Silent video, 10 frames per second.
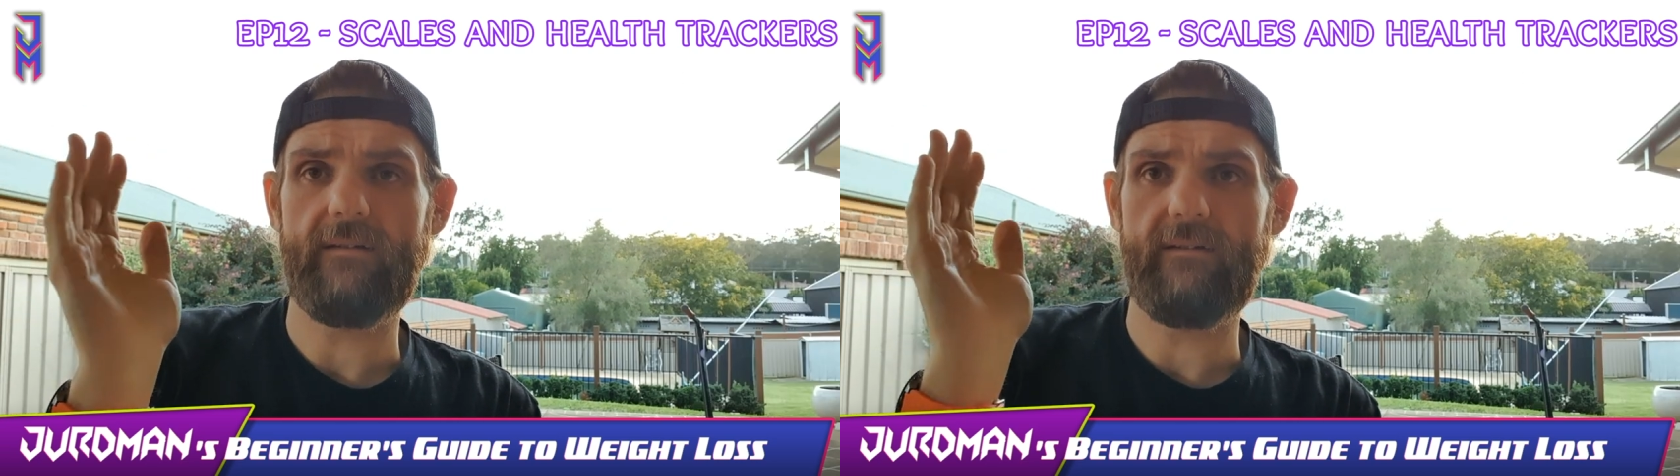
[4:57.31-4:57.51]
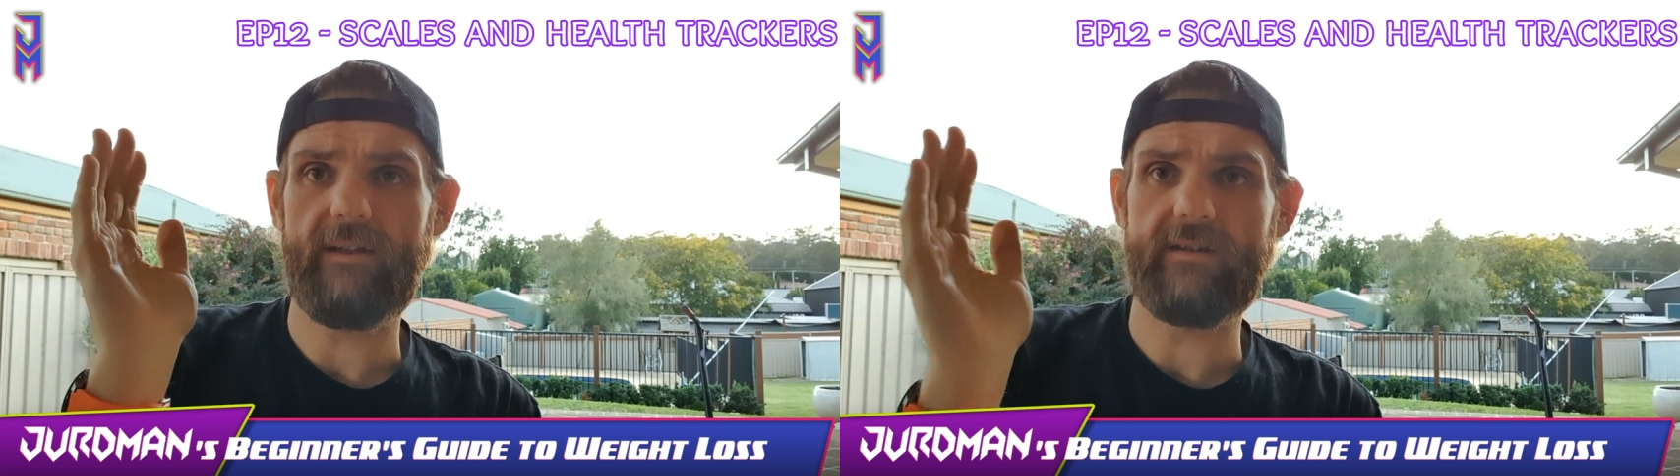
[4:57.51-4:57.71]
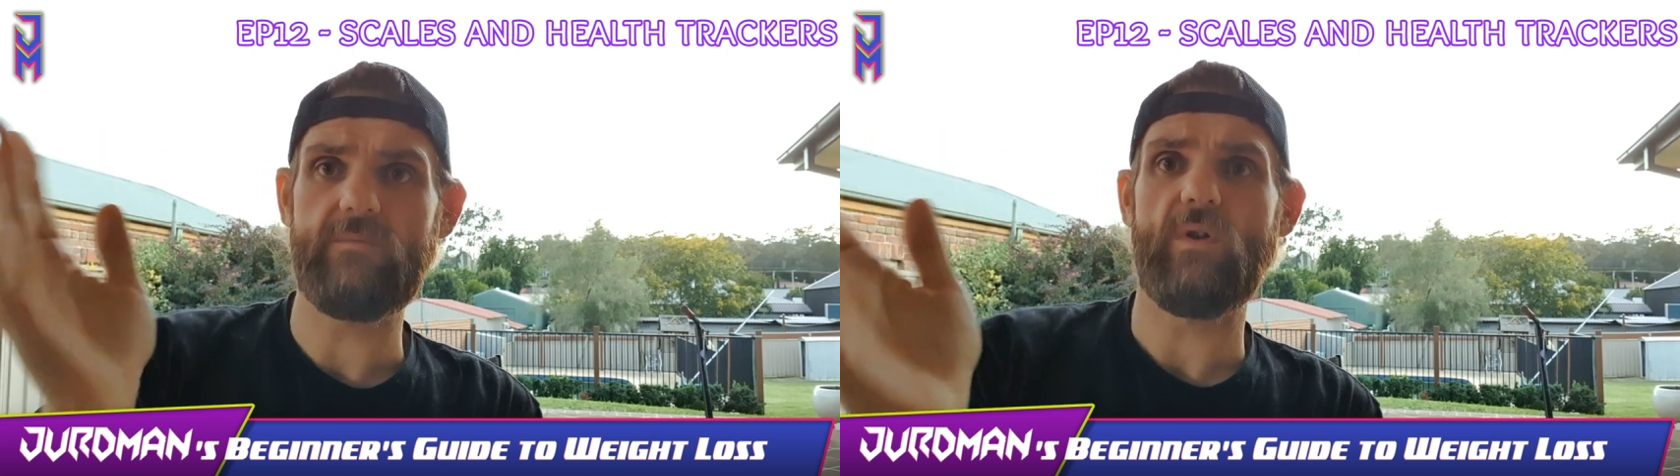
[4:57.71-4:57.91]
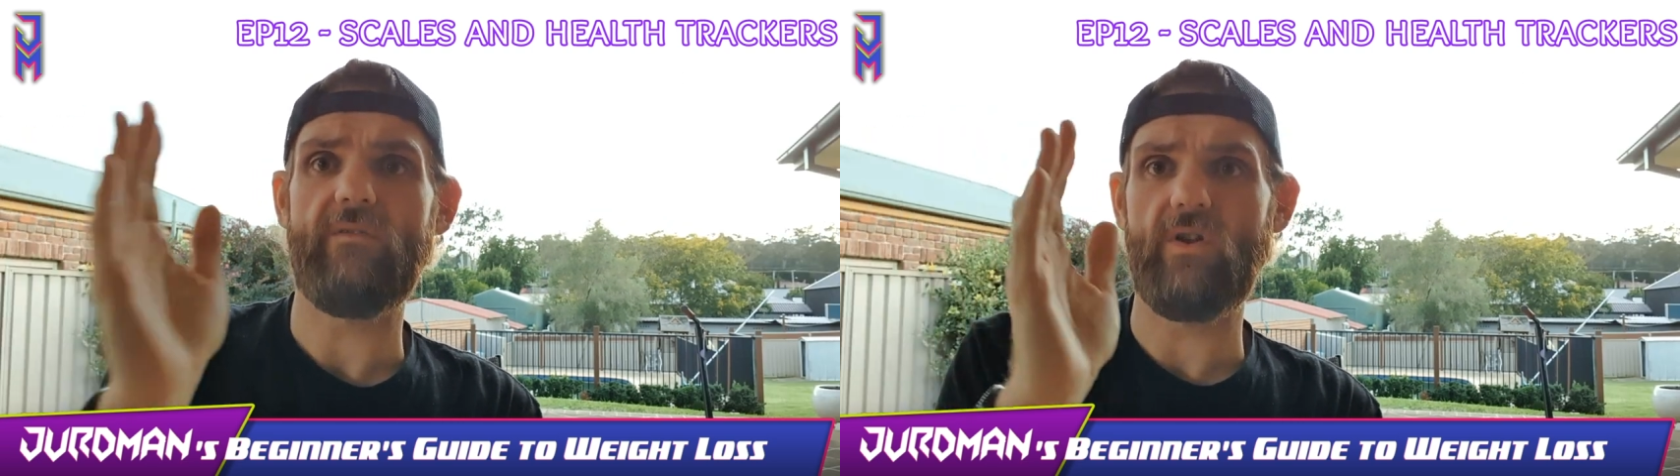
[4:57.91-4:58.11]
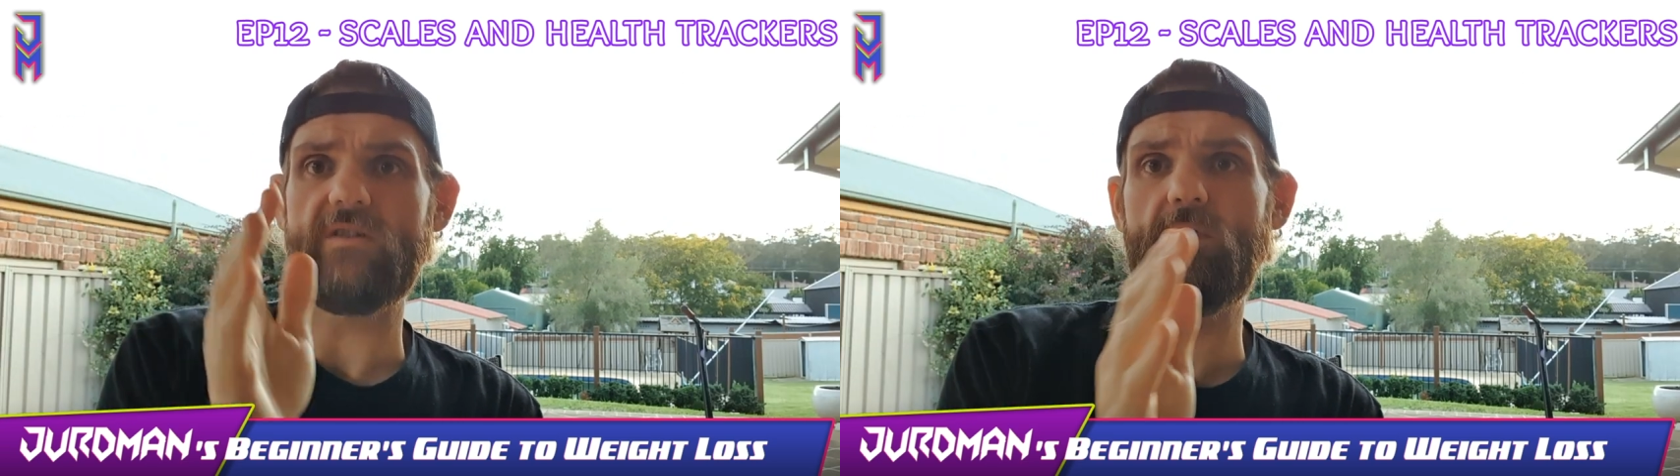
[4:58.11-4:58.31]
this is what I've
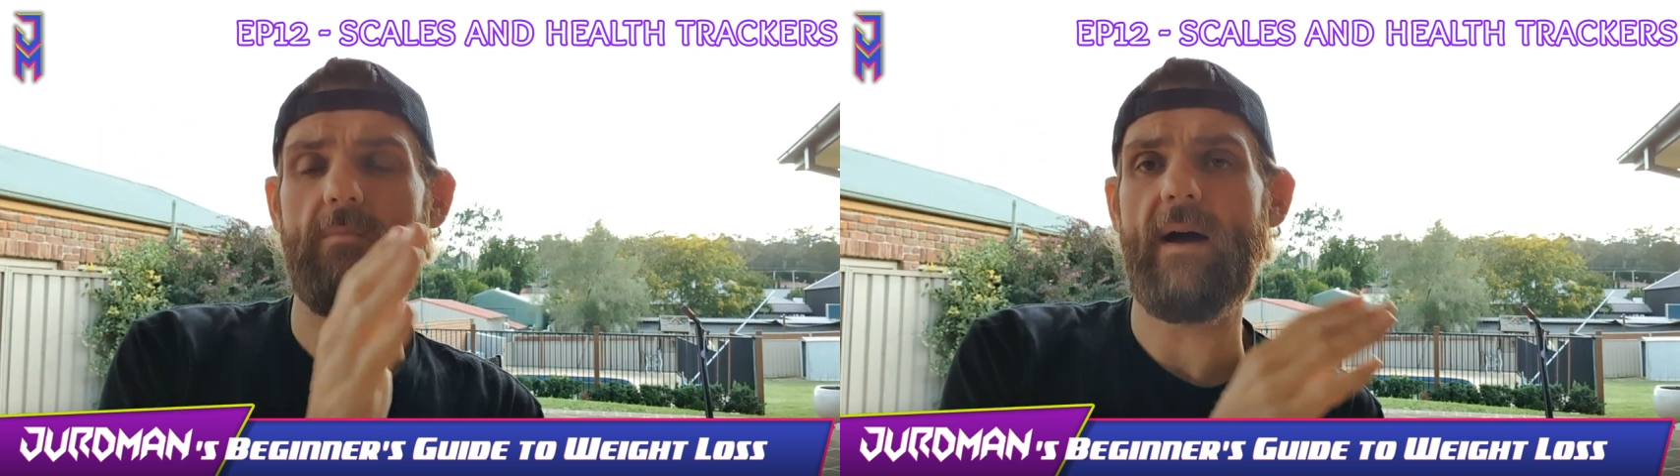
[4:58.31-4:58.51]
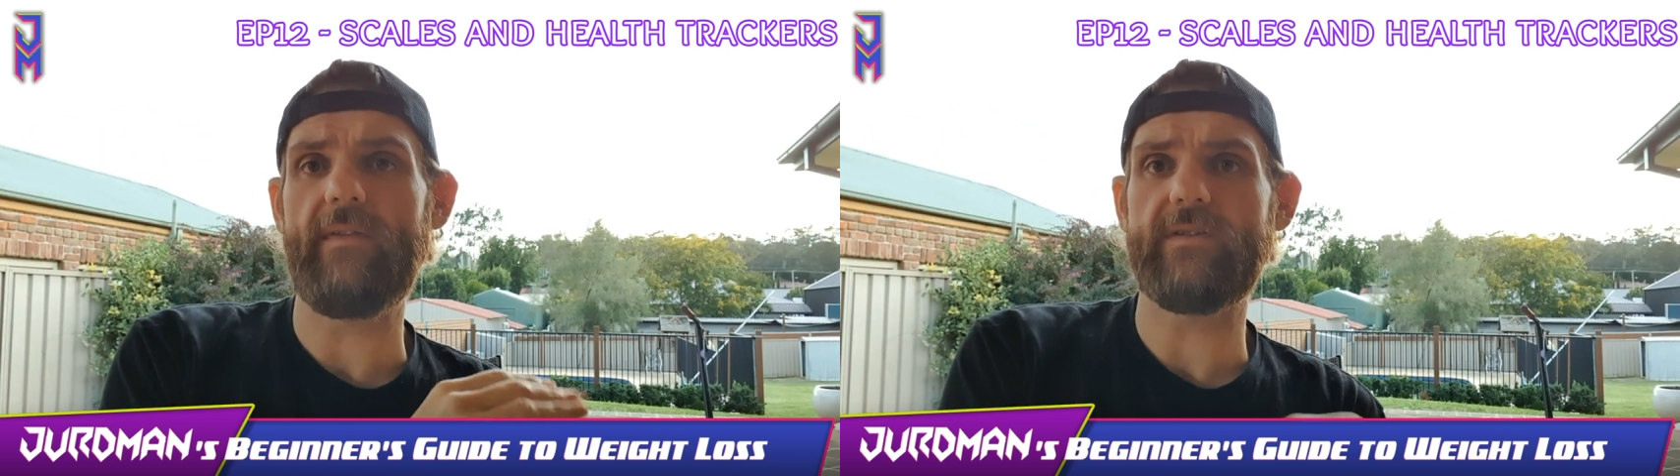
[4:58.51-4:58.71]
lost per month.